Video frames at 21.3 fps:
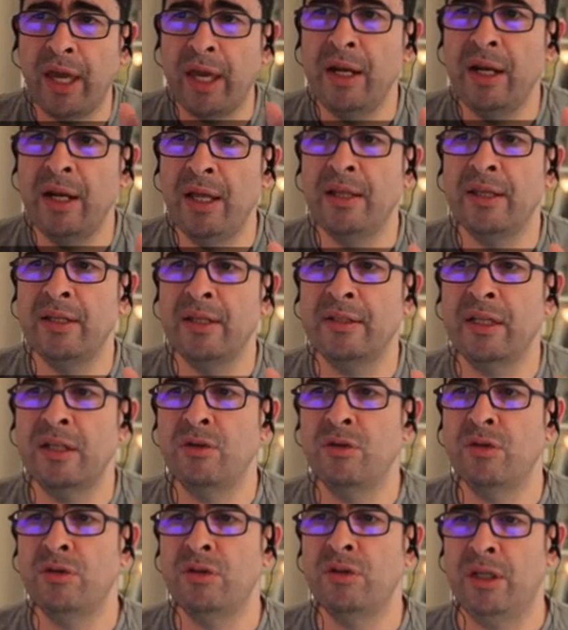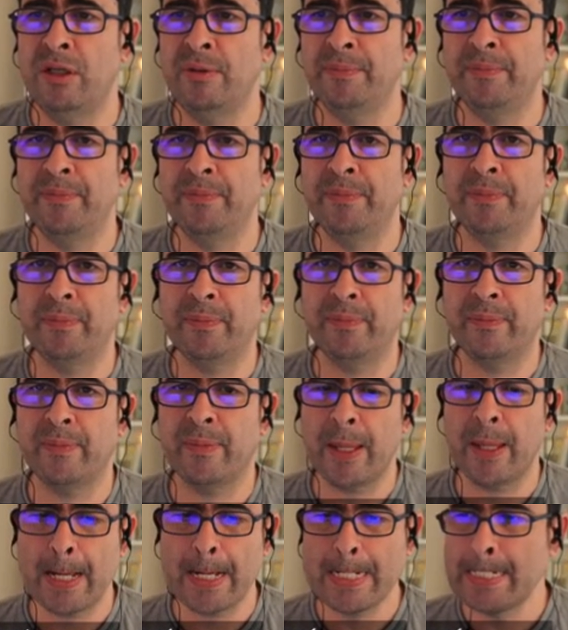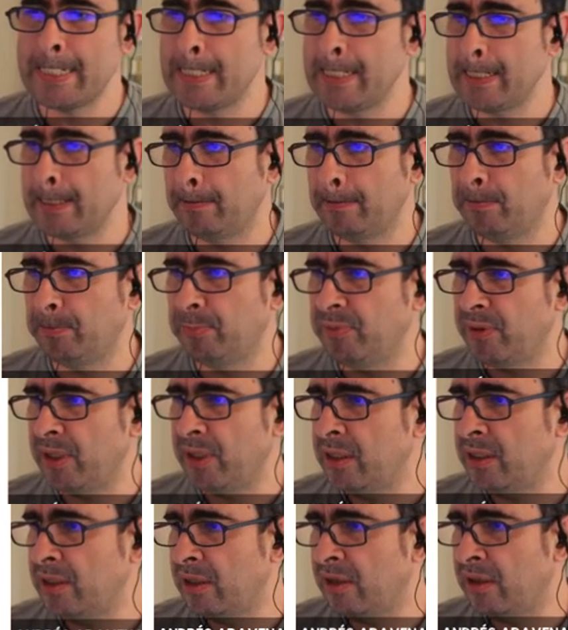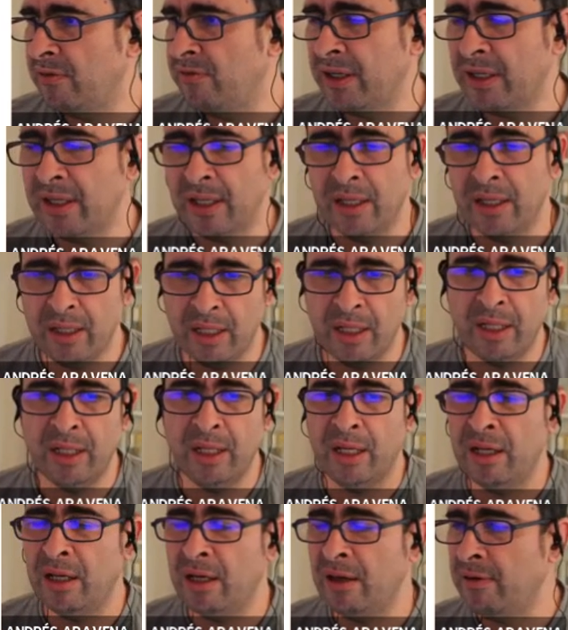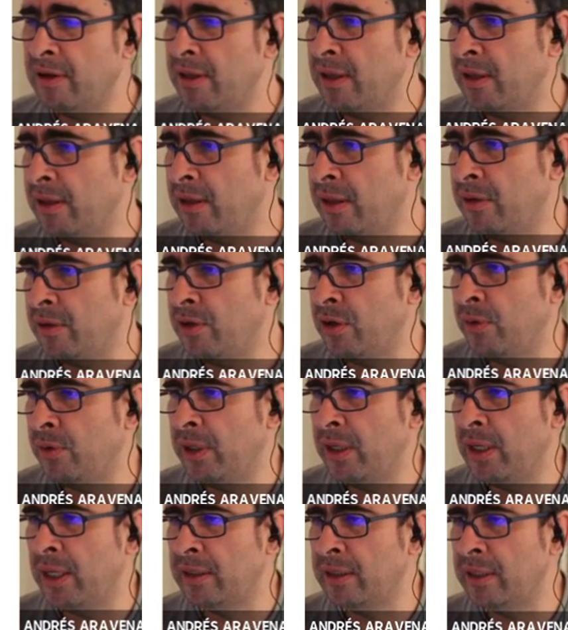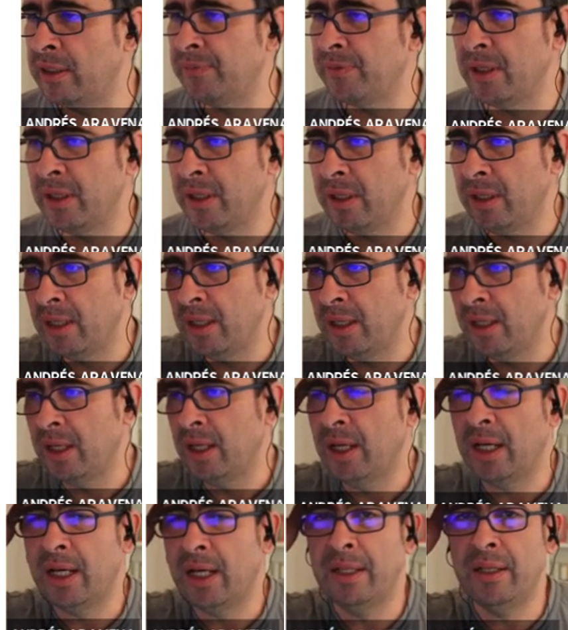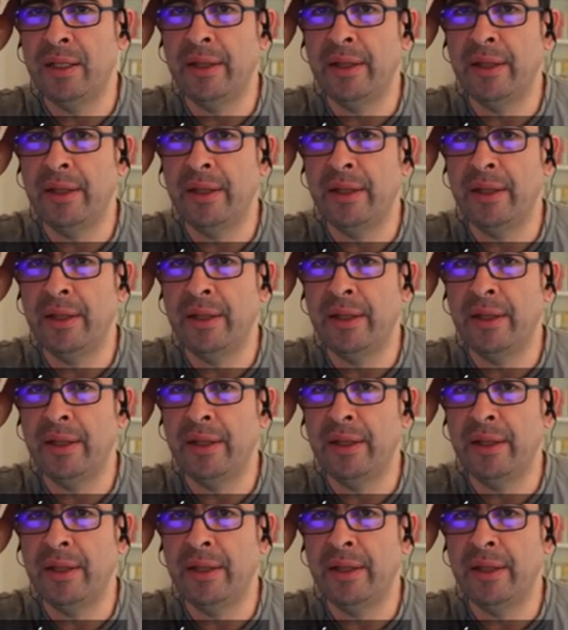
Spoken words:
letters that you see. In fact, I have a drawing later. And